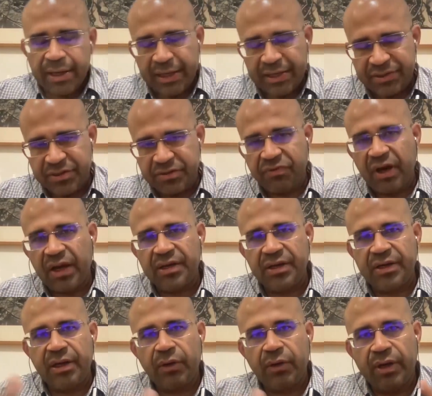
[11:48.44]
is
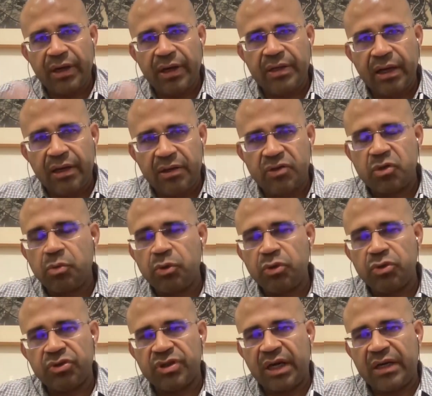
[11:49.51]
divided our entire
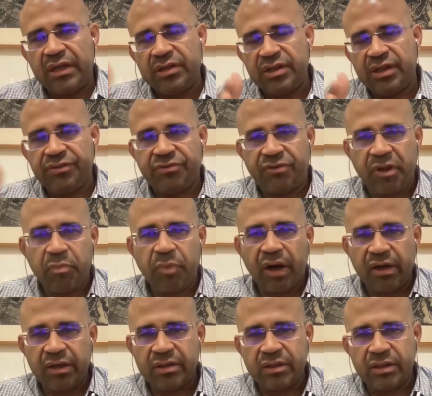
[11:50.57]
distribution strategy in three
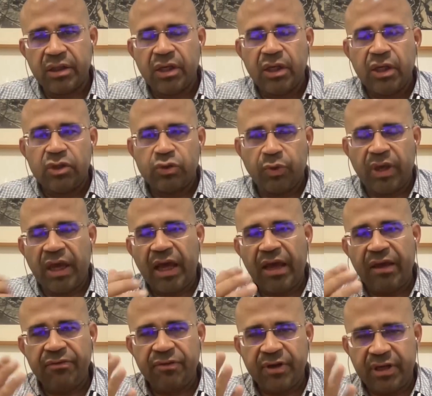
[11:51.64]
parts. So we
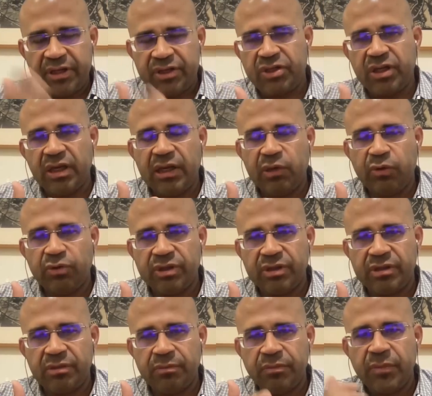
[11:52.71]
have a digital
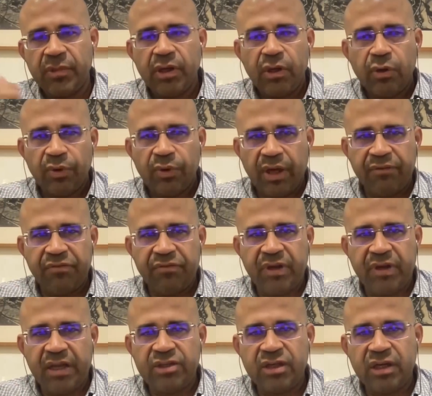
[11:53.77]
ecosystem, we have a
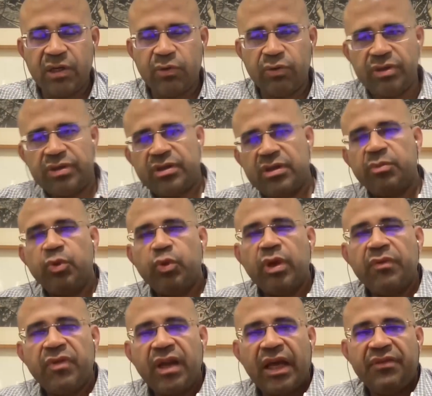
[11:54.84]
financial ecosystem, and we
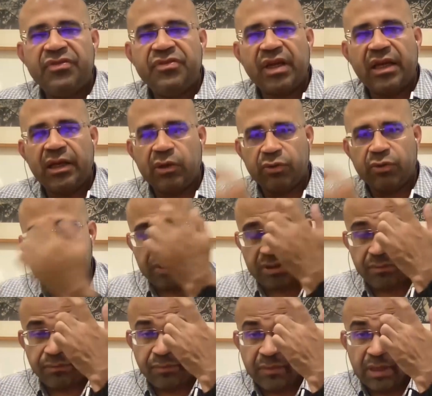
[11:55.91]
have a lifestyle
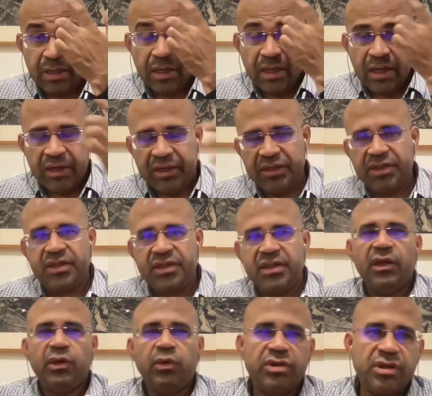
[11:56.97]
ecosystem.
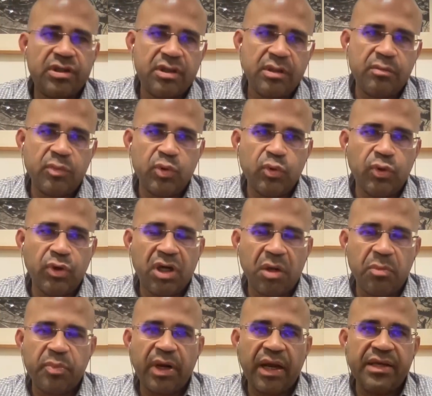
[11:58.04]
Digital ecosystem would
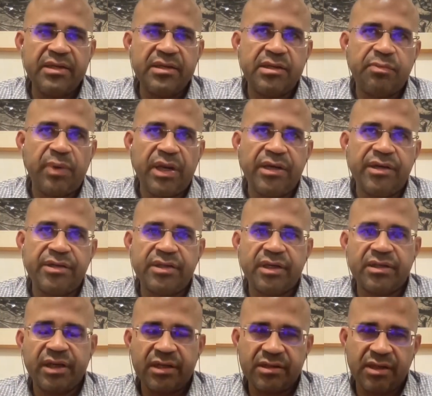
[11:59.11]
comprise players
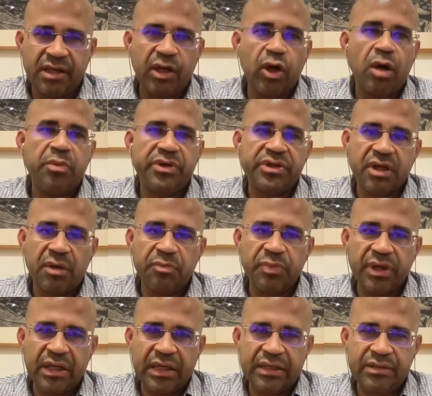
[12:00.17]
such as e-commerce
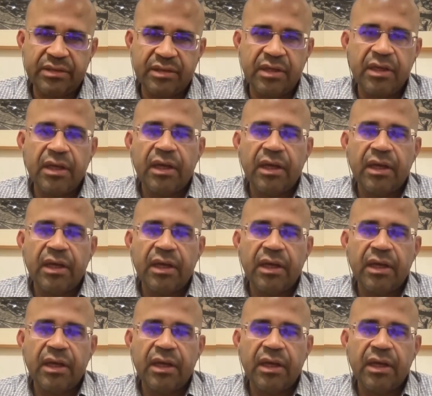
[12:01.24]
companies,